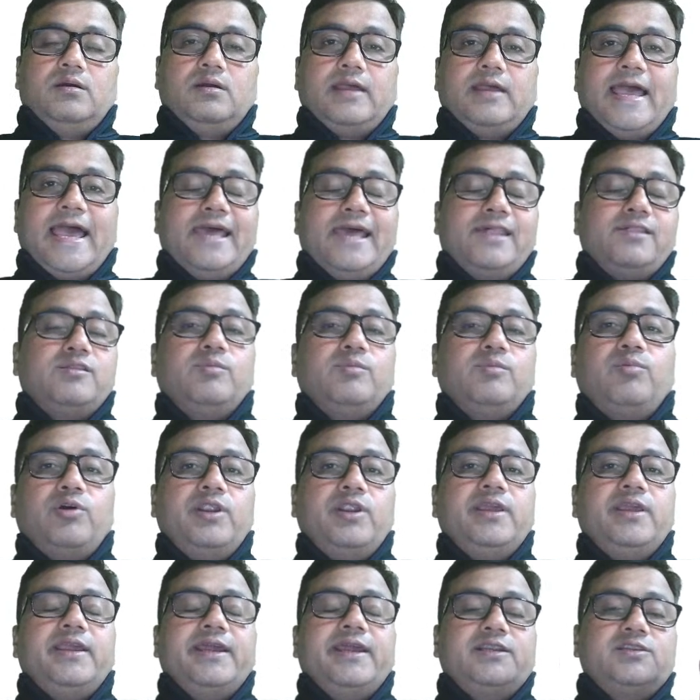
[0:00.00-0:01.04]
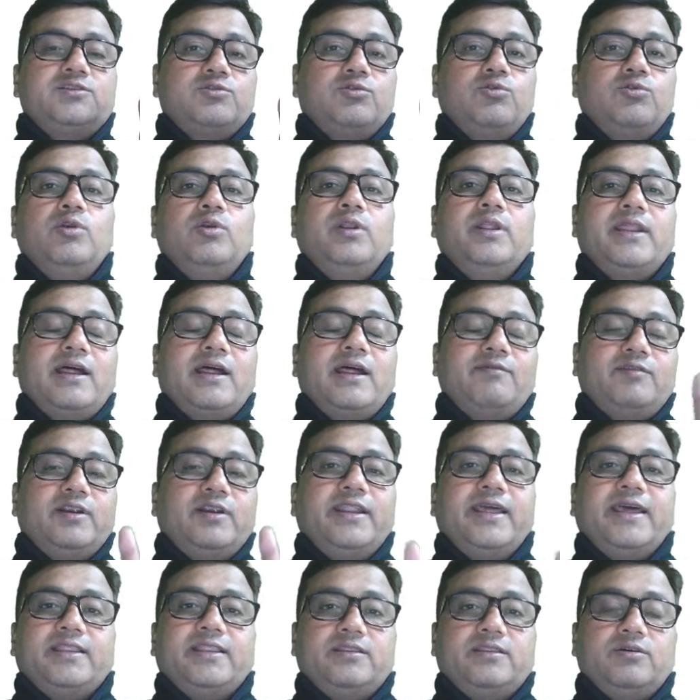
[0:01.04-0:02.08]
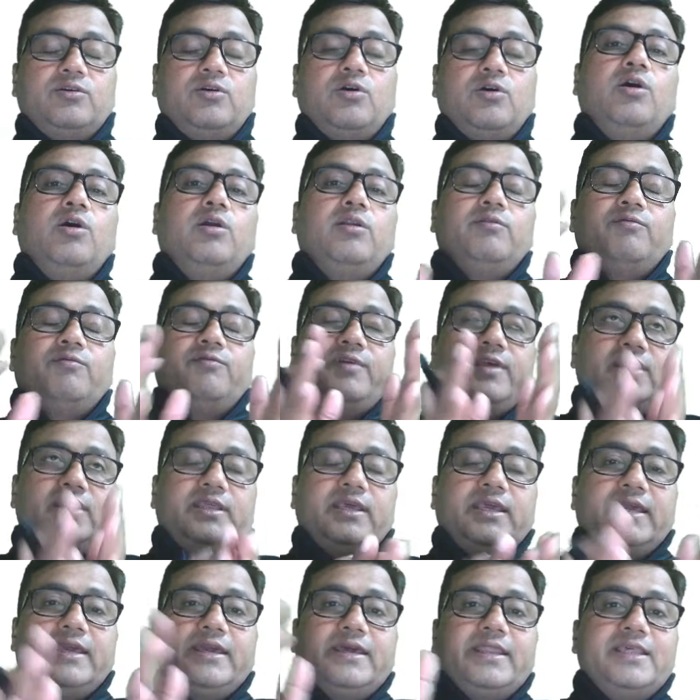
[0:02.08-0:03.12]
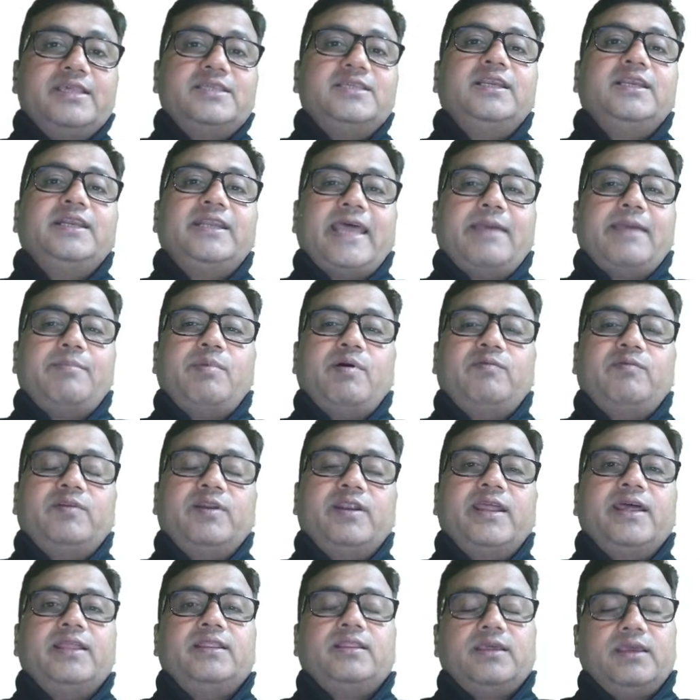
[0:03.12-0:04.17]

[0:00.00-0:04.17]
as the body gets older after death, or with increasing time after death,